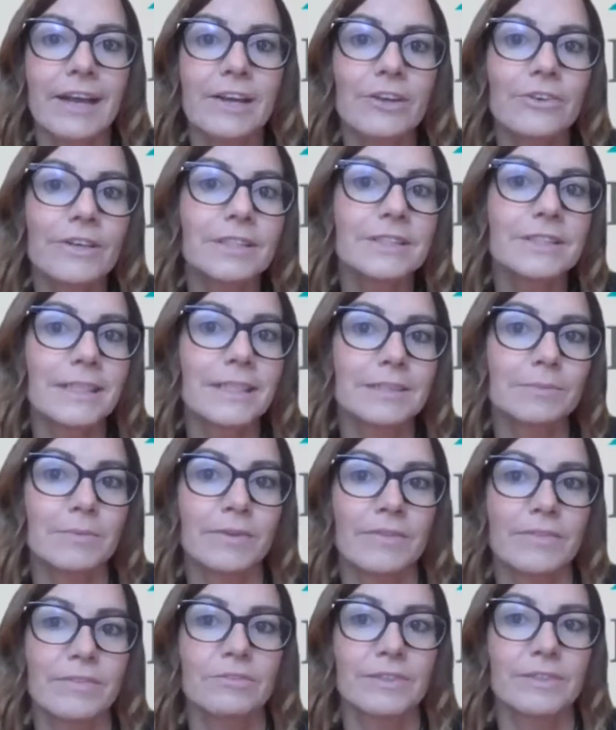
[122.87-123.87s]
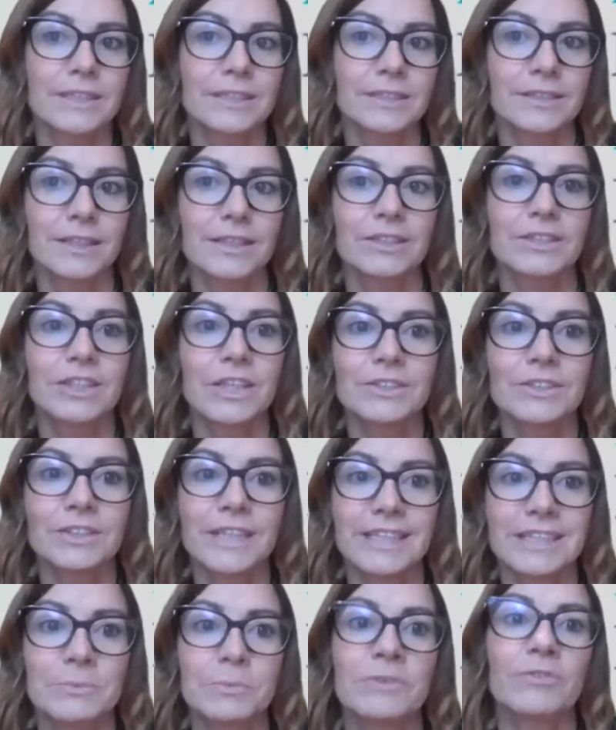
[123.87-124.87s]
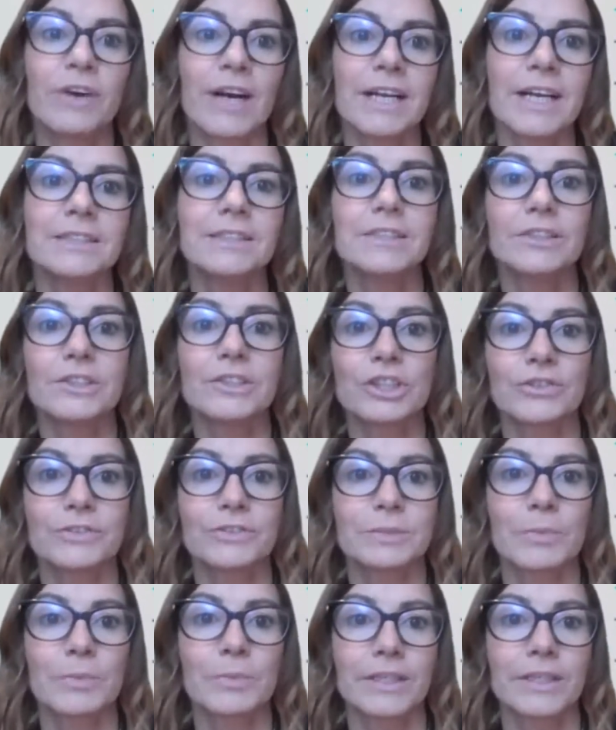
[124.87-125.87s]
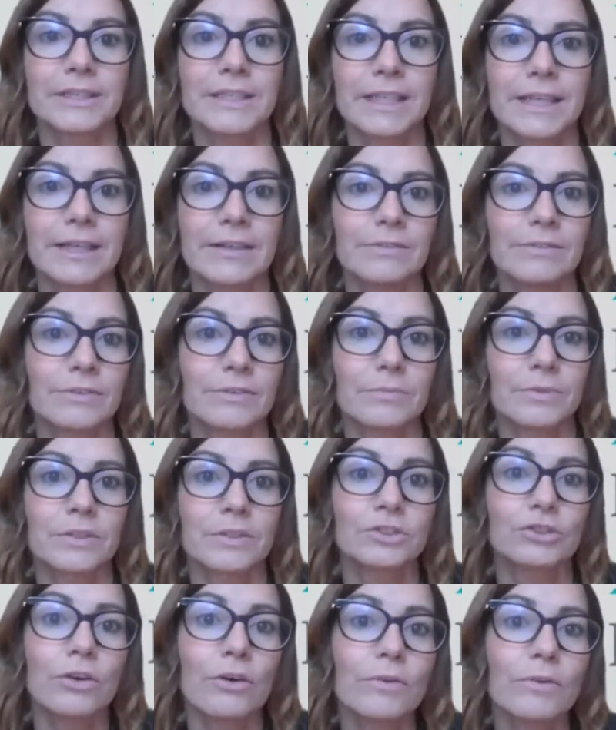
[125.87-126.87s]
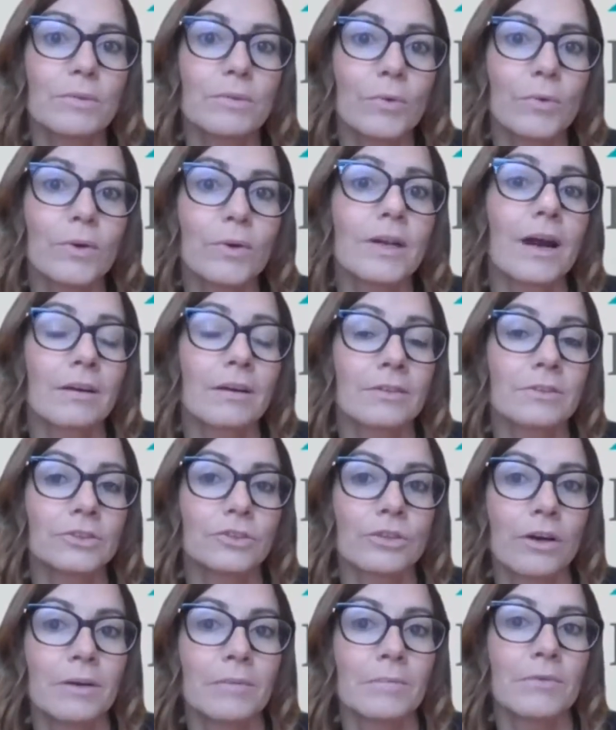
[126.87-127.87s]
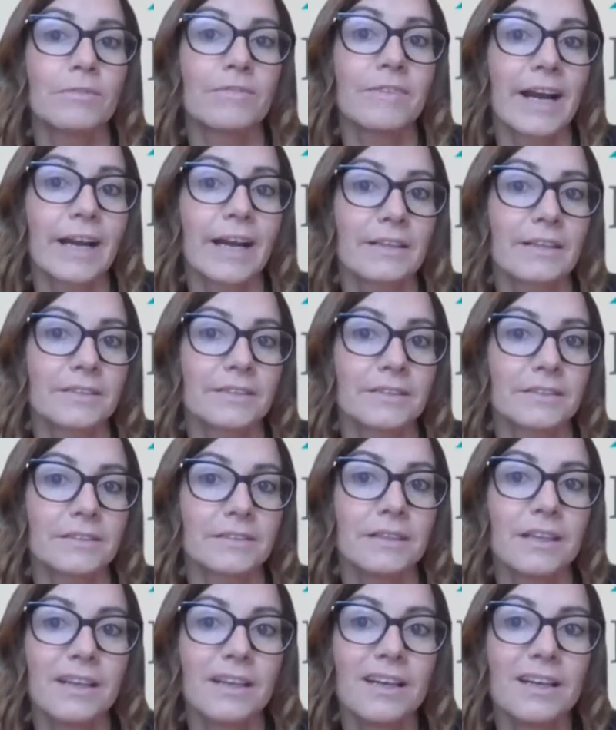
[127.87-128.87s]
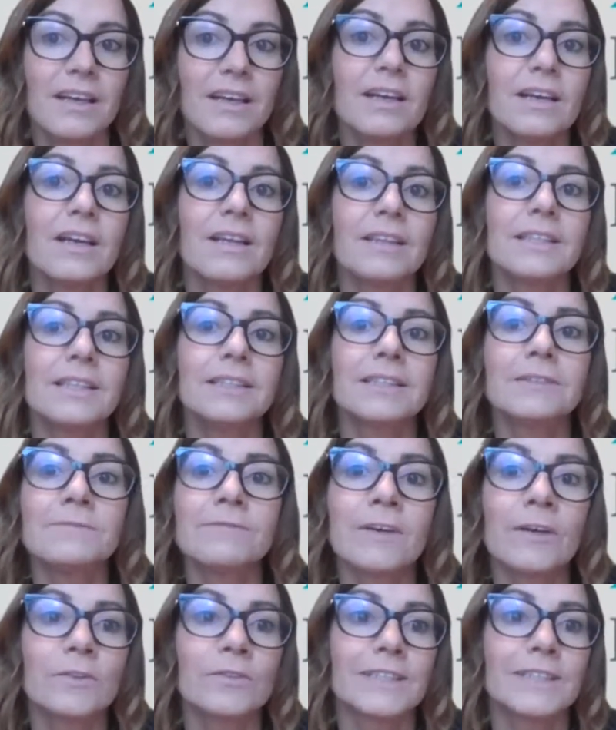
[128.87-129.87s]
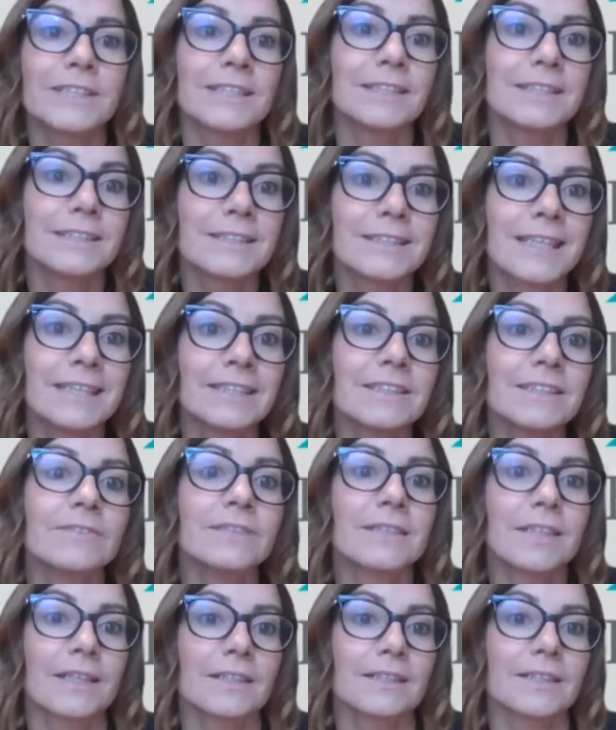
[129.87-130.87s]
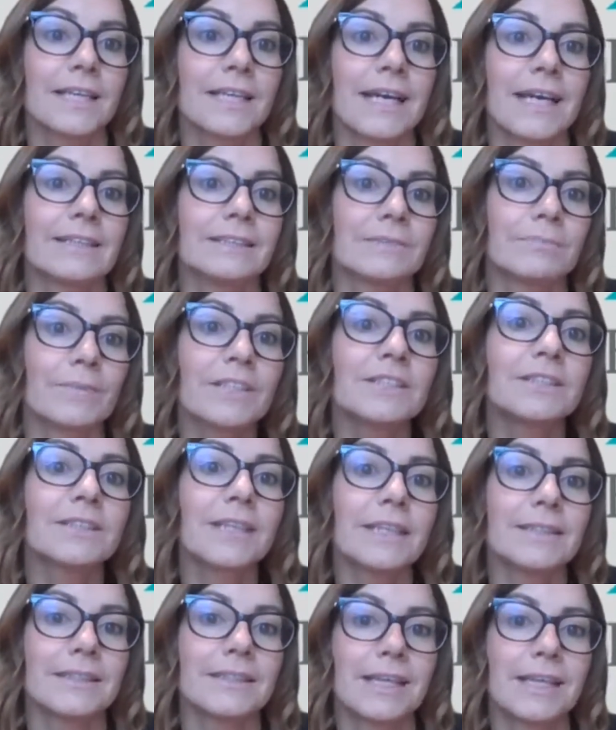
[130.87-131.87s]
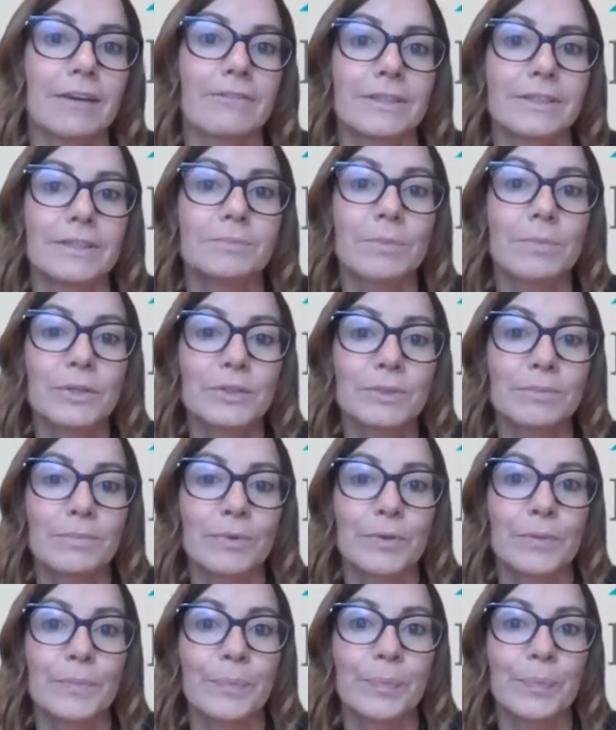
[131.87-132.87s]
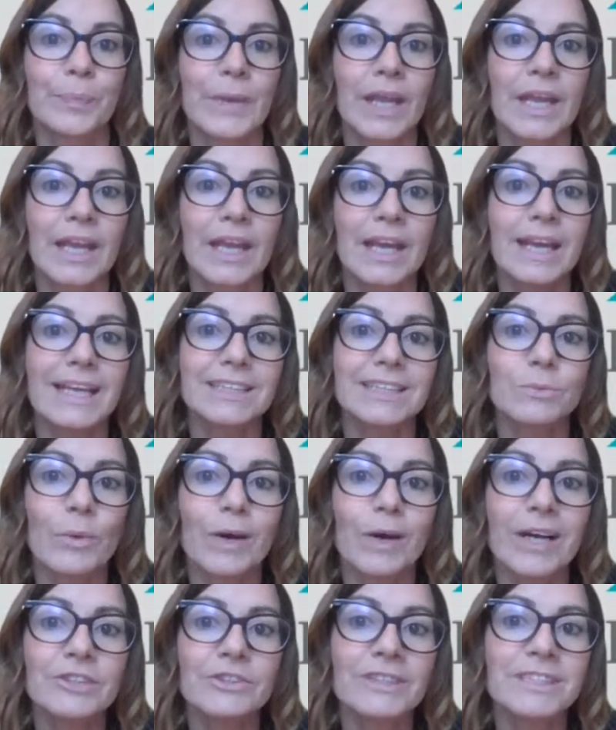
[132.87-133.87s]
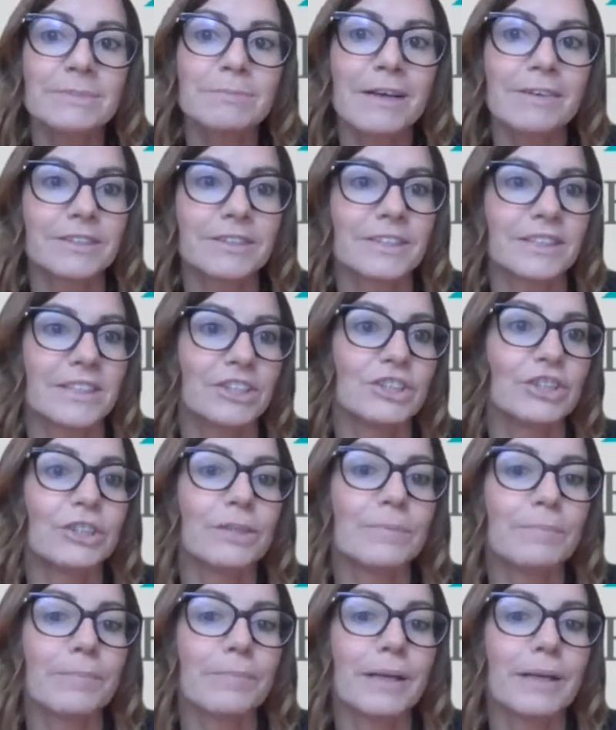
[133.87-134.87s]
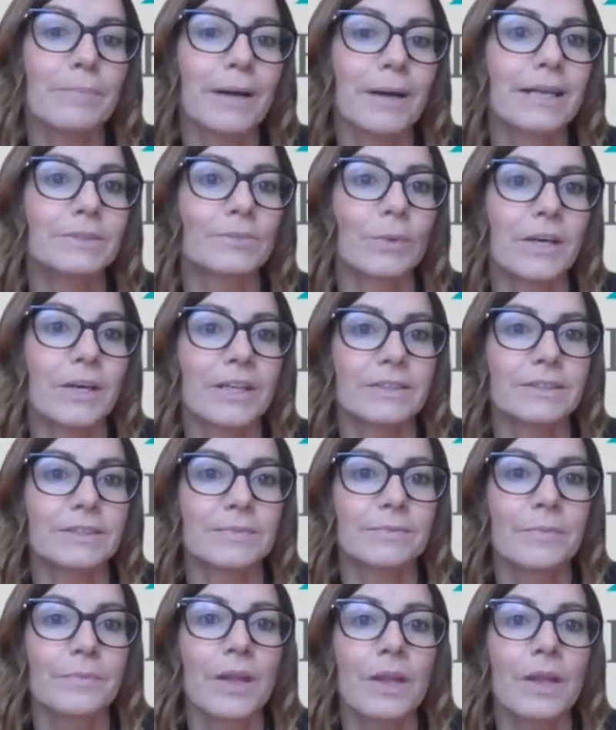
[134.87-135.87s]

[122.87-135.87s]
an accurate assessment of the risks associated with writing an insurance policy from controllable and uncontrollable factors. This involves extensive study and as much data gathering as possible. It's why transparency shouldn't be a bad word.